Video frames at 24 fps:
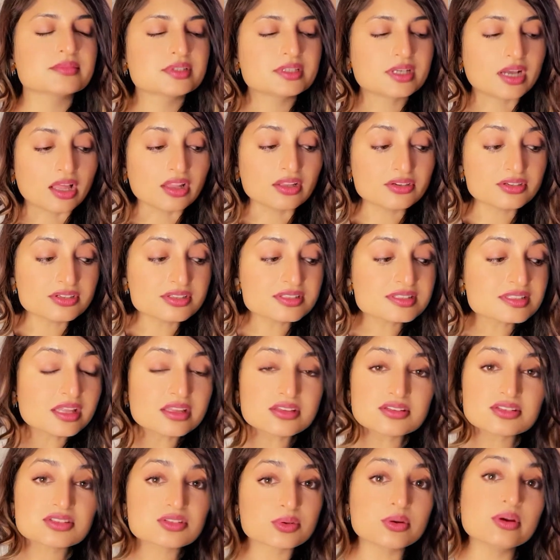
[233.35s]
Colors tell a
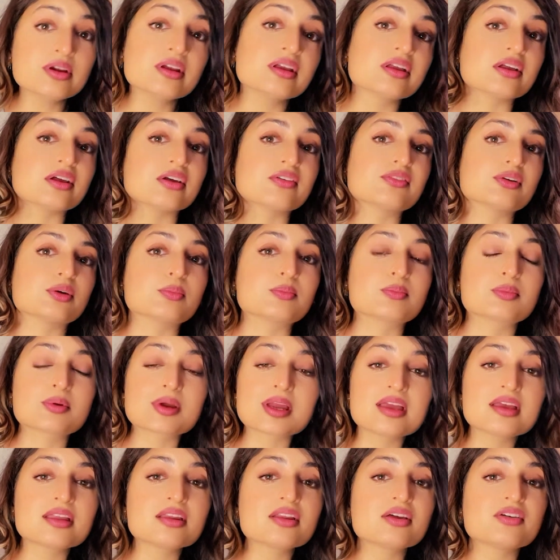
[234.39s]
story of your
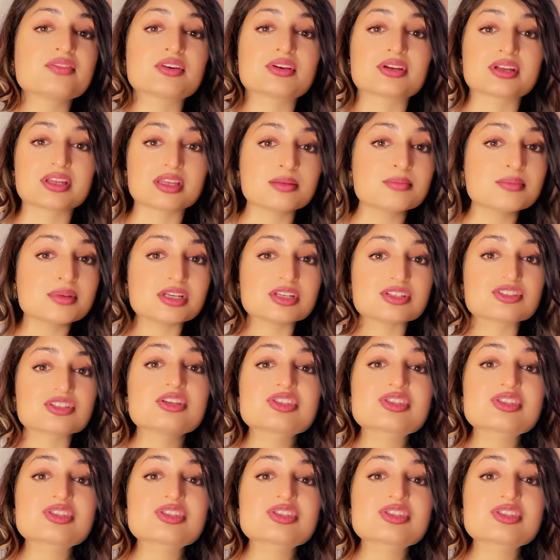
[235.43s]
brand, of your image,